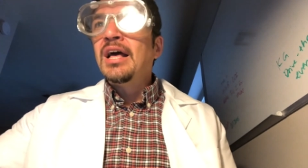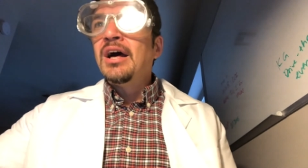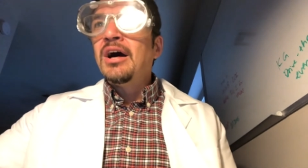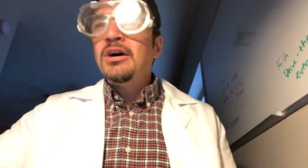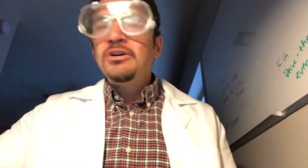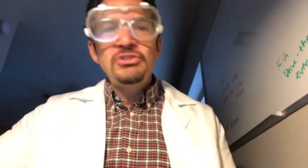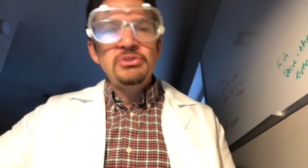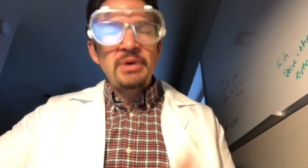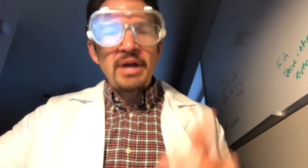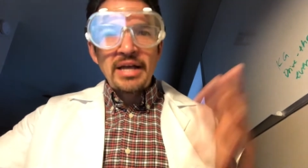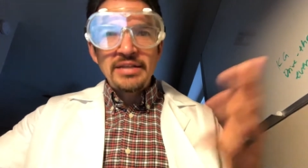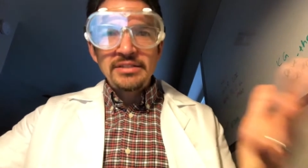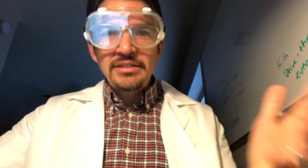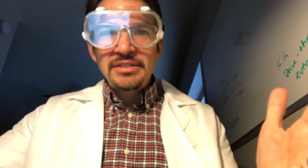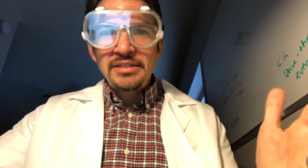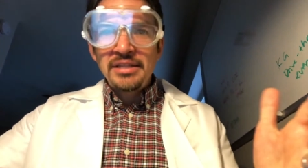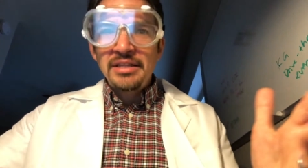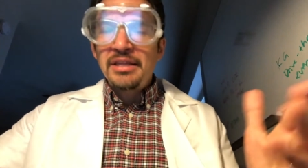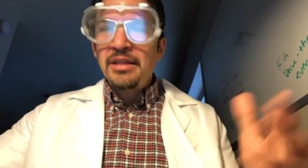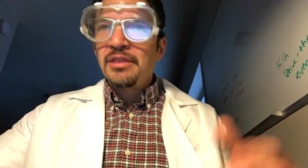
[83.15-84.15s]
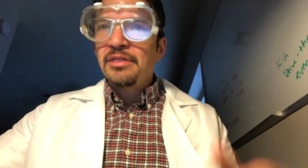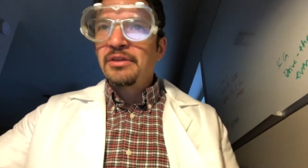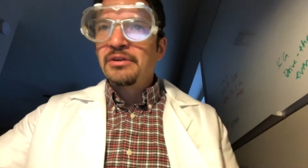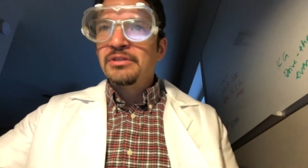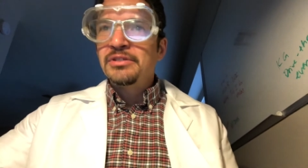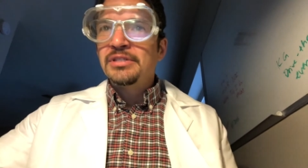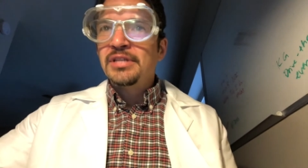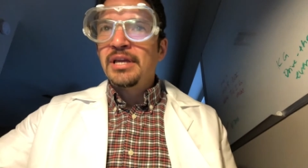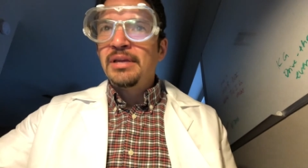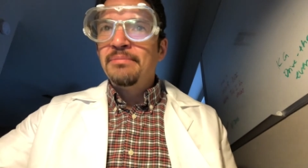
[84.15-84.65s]
Also, as it's Thinking
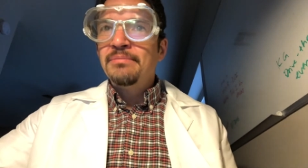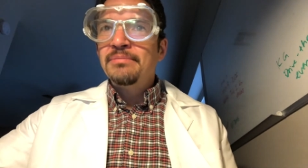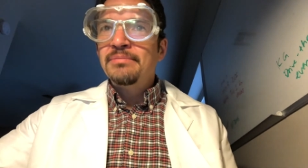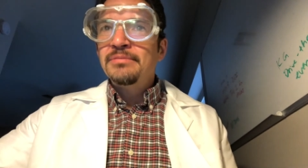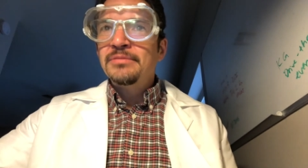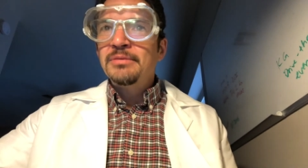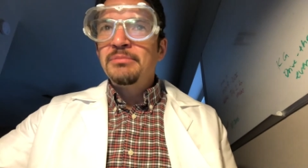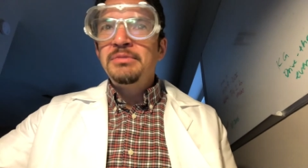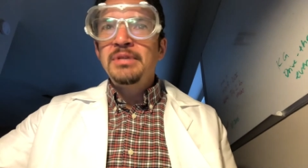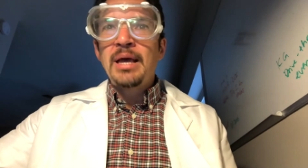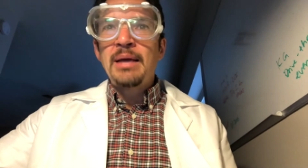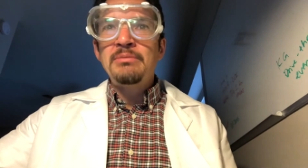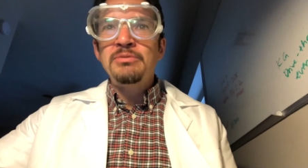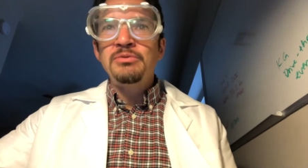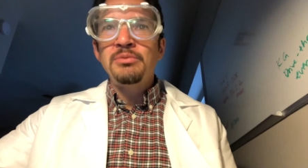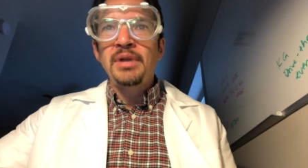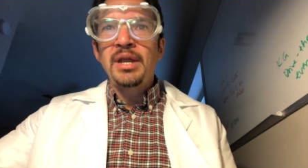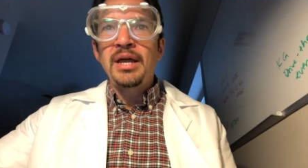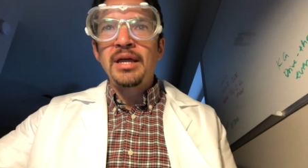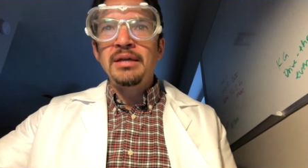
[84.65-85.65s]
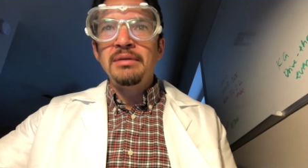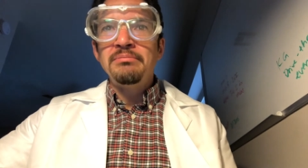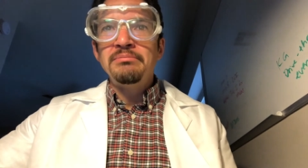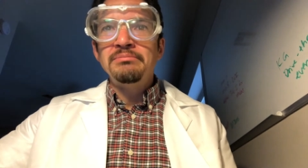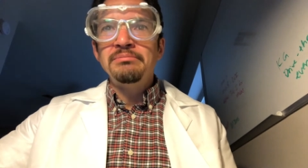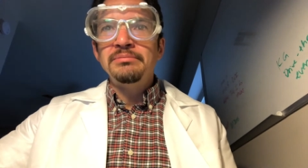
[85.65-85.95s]
Thursday, sometimes when I